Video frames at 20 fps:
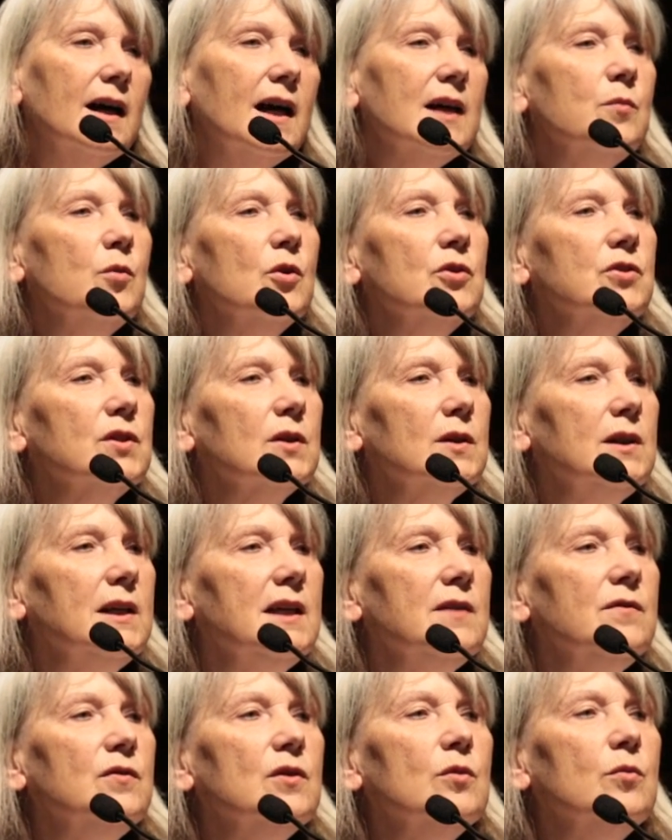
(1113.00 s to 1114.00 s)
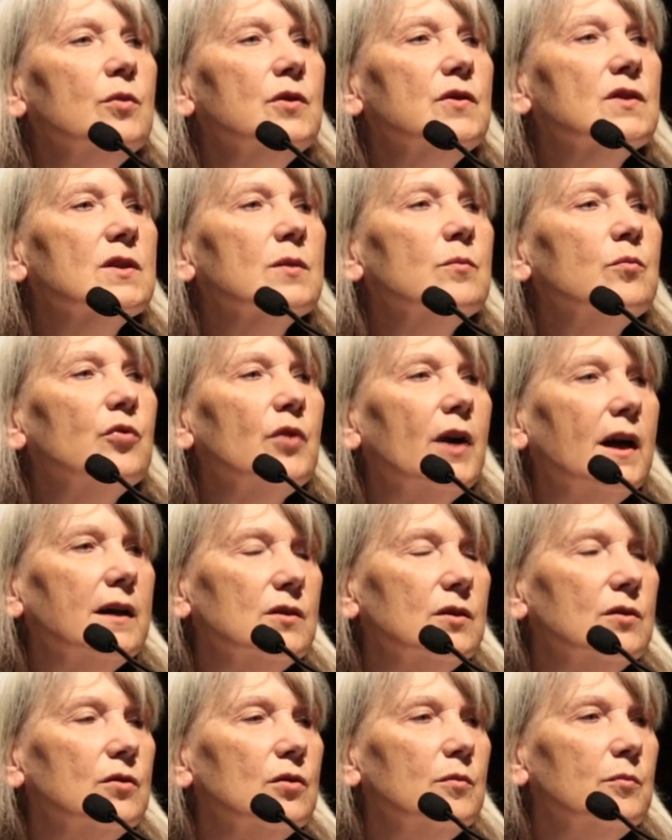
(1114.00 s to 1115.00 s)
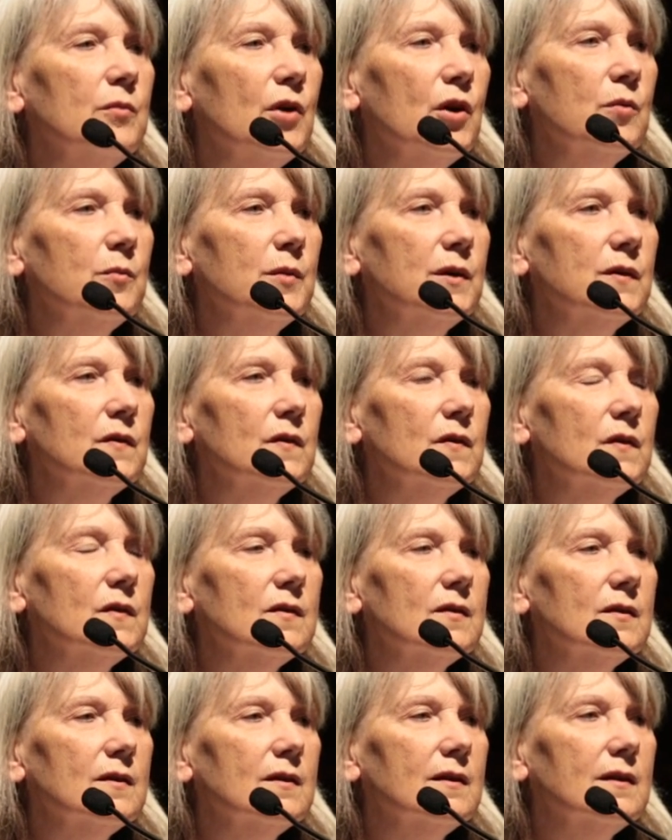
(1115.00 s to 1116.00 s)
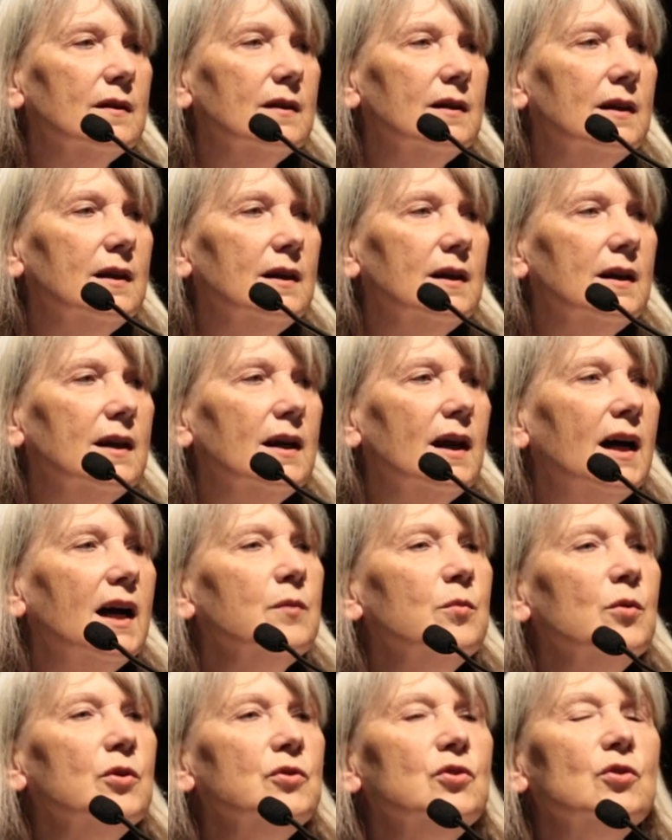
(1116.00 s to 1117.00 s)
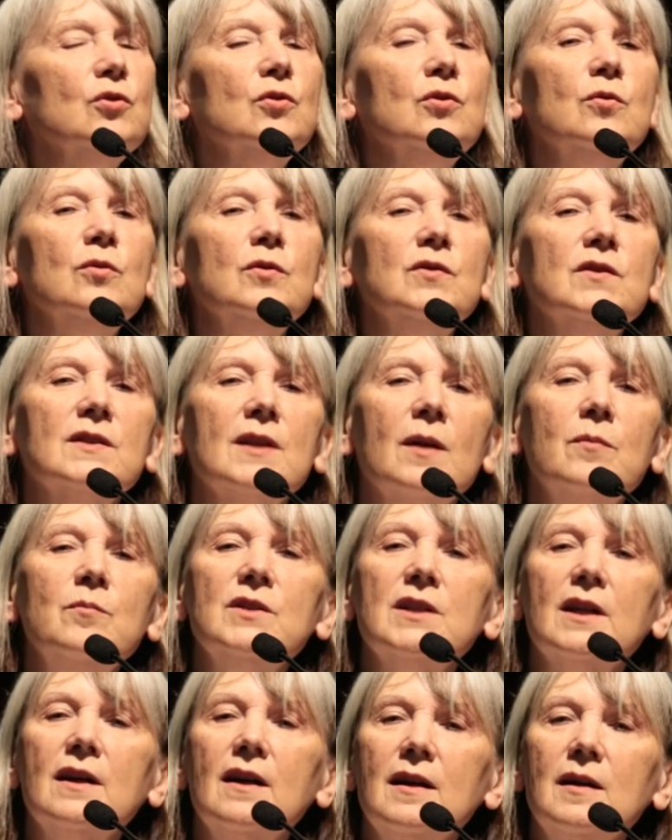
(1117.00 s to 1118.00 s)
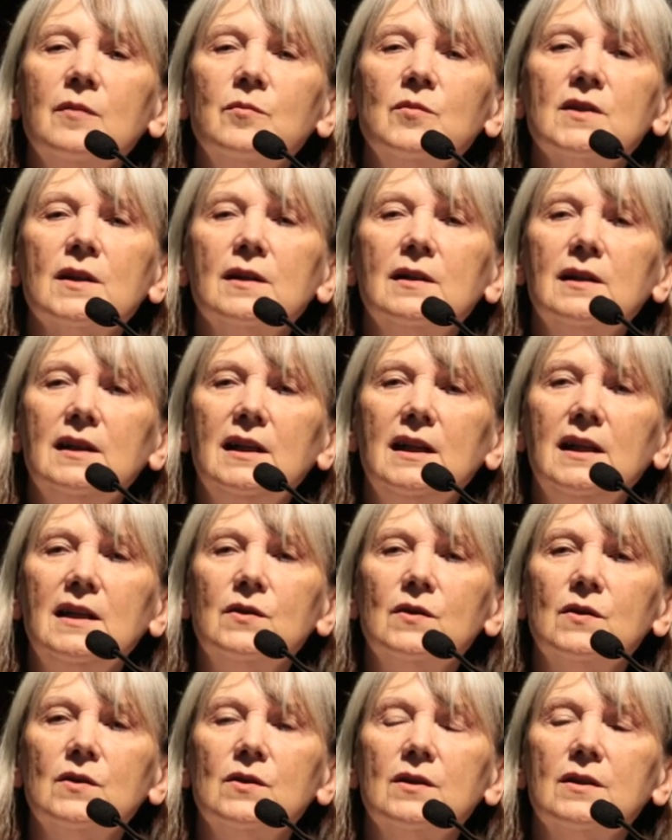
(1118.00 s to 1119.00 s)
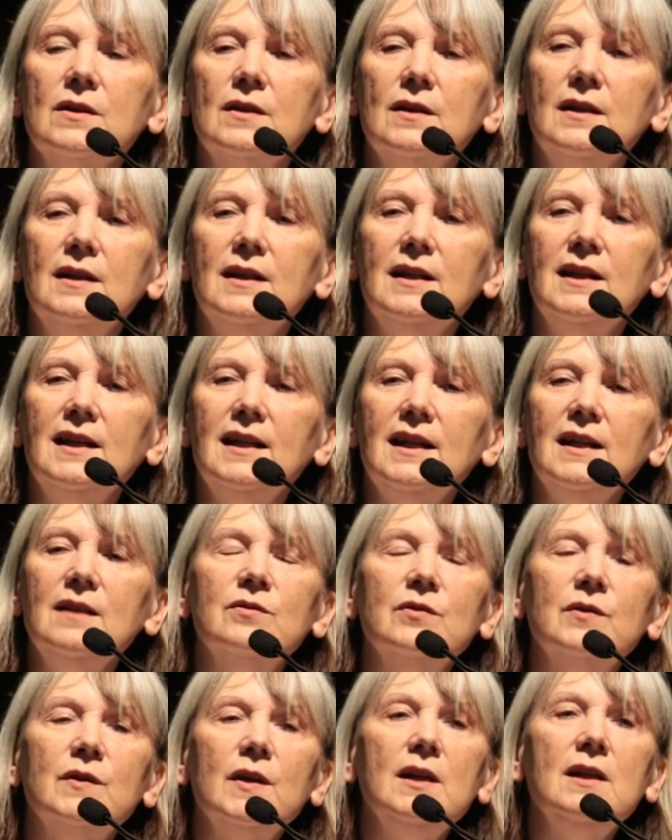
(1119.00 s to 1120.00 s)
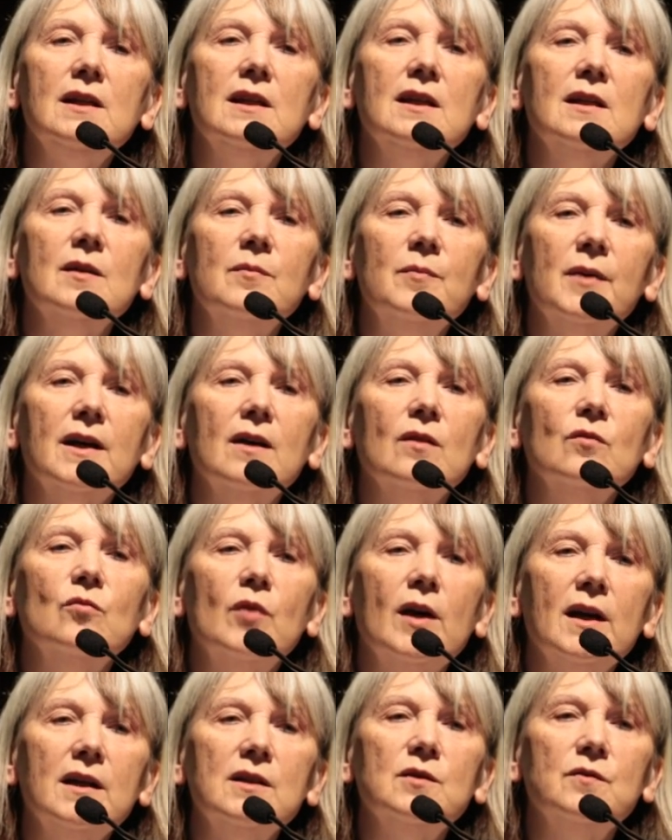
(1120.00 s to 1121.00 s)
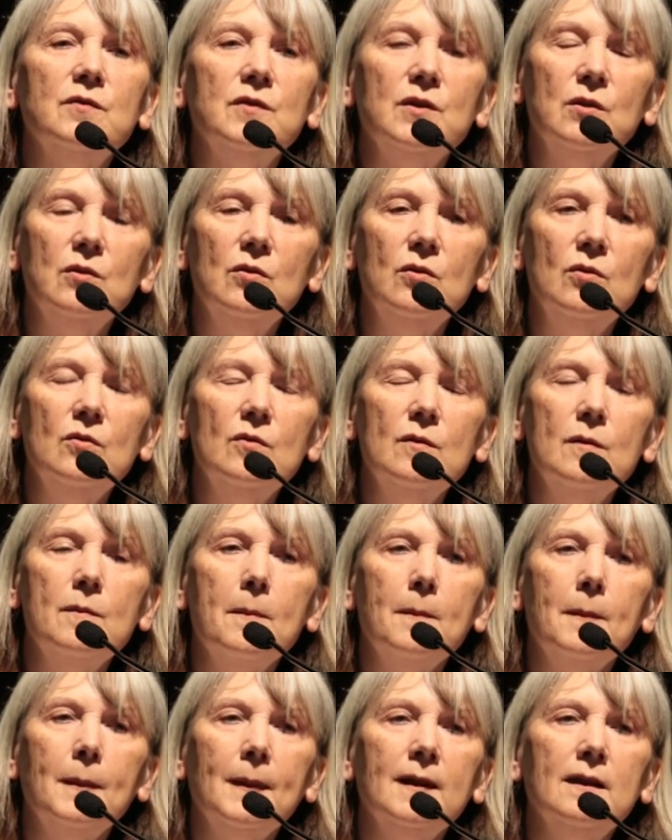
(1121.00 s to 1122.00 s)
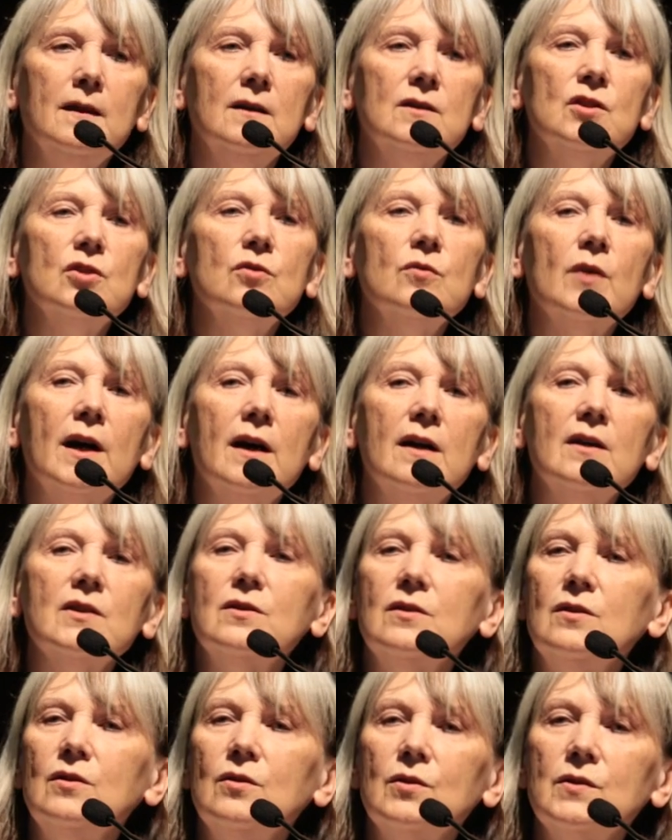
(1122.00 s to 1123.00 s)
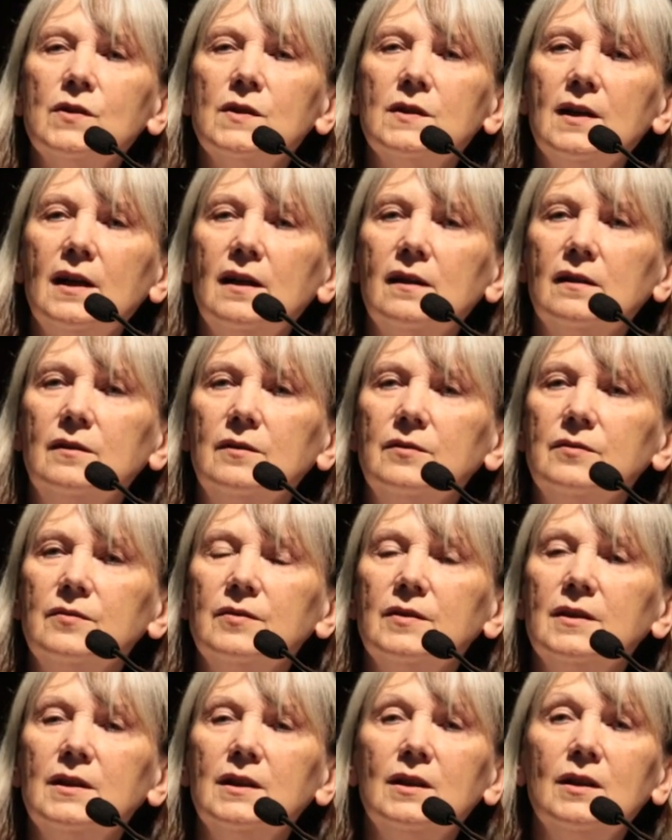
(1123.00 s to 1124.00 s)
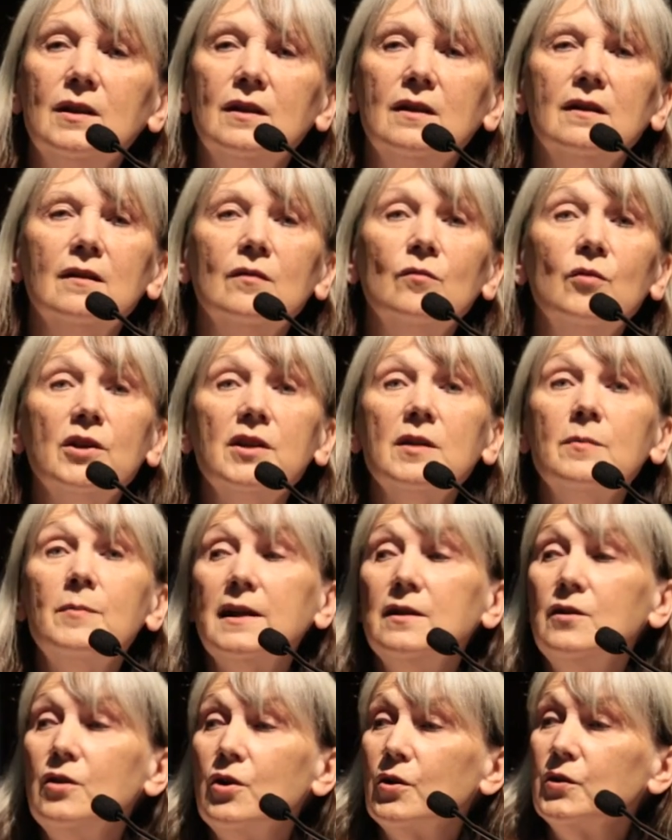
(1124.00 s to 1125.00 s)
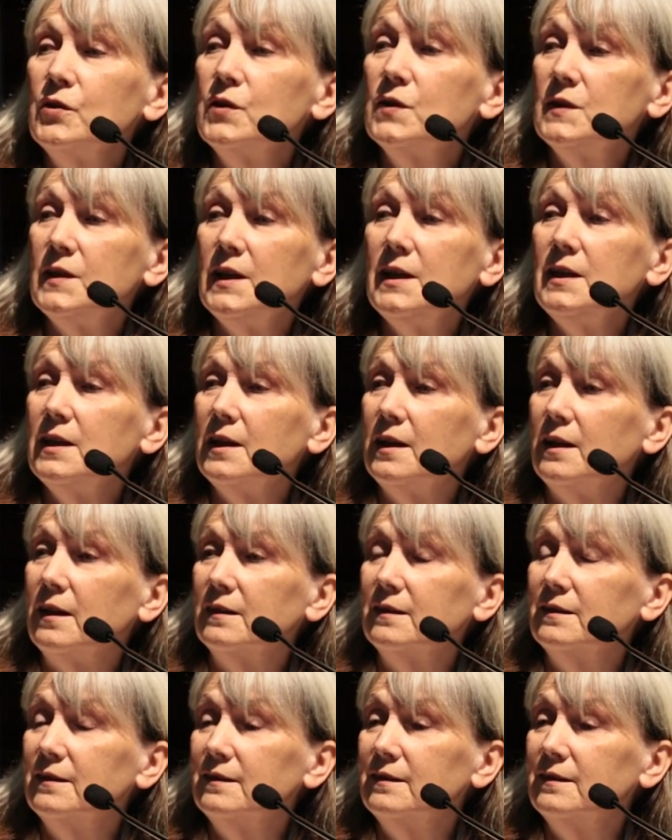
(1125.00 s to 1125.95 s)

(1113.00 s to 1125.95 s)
I want to leave you with some practical moments. I want you, sometimes at least, in thinking about right view, to ask yourself, what am I not seeing?